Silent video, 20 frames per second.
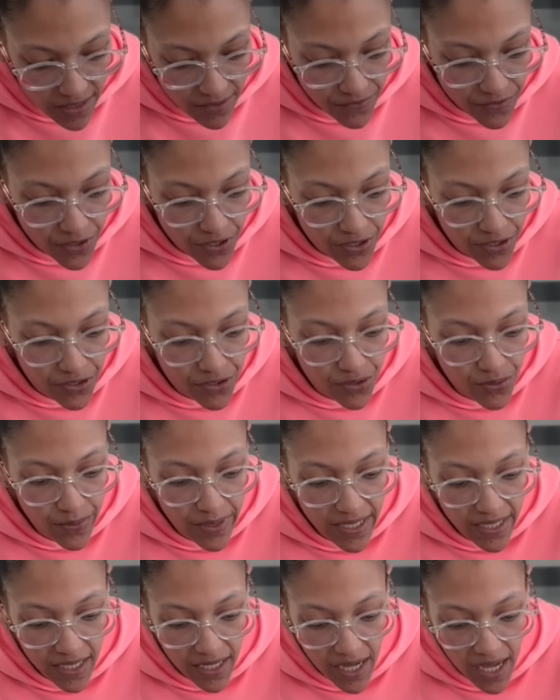if you're
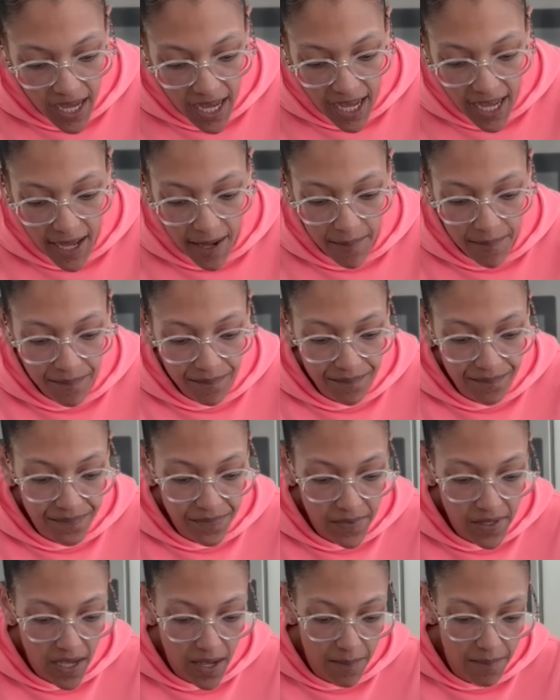doing
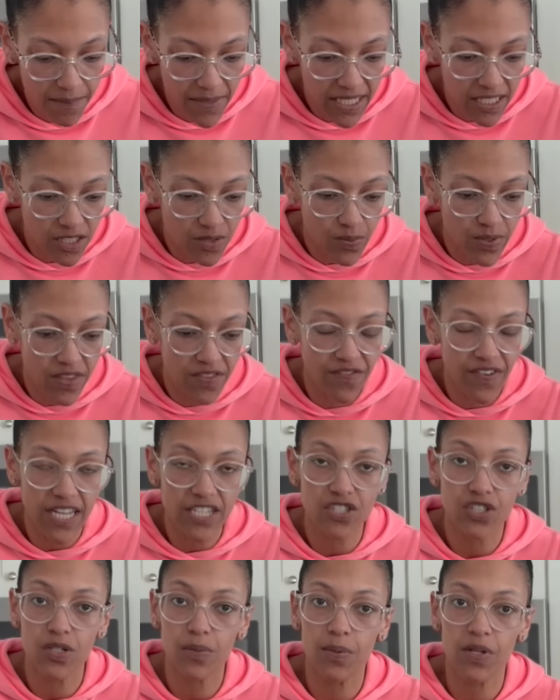a mix with
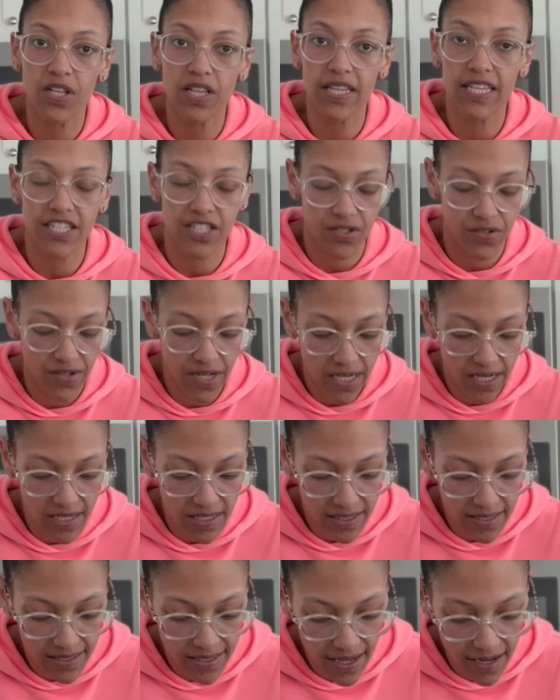vegetable glycerin
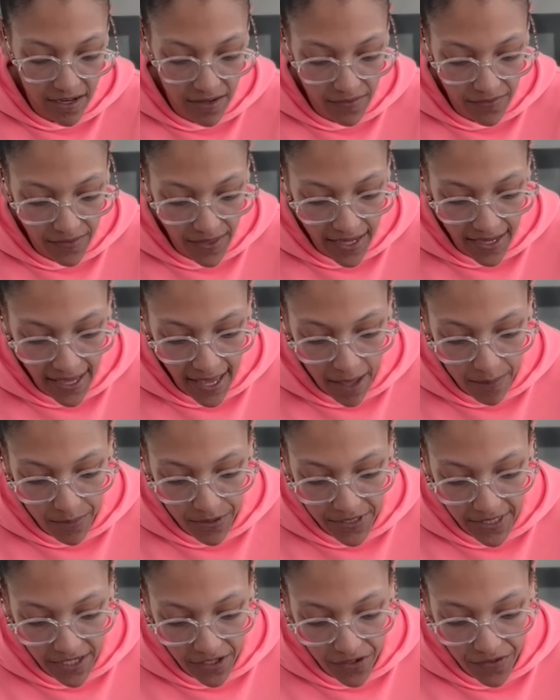instead of like apple
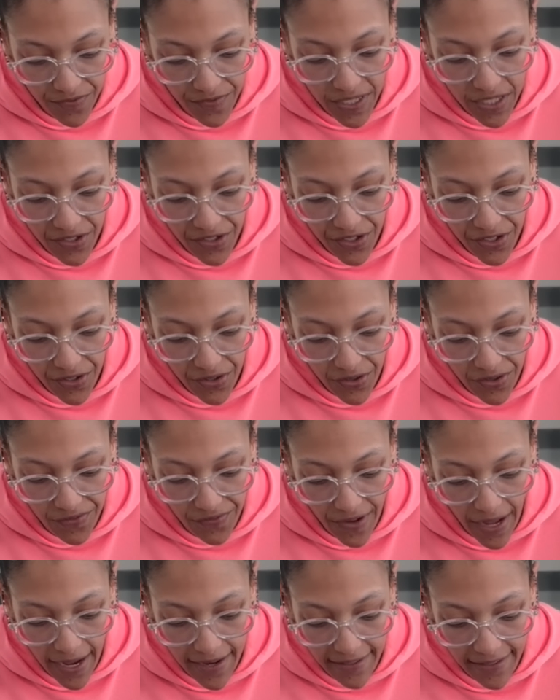cider vinegar or
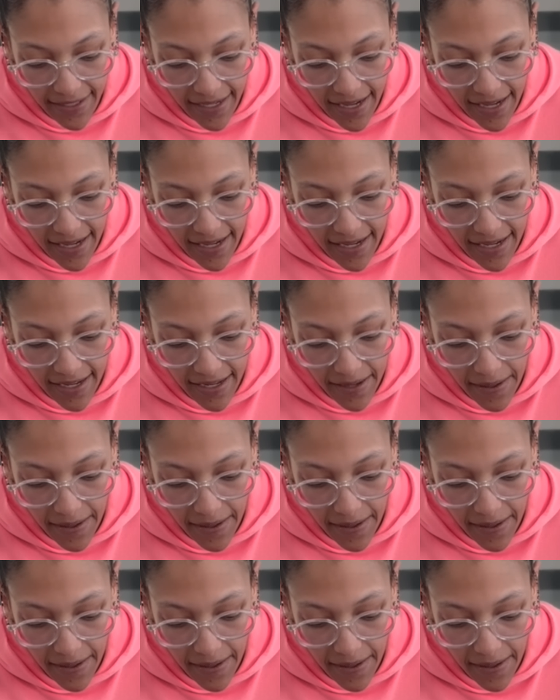vodka,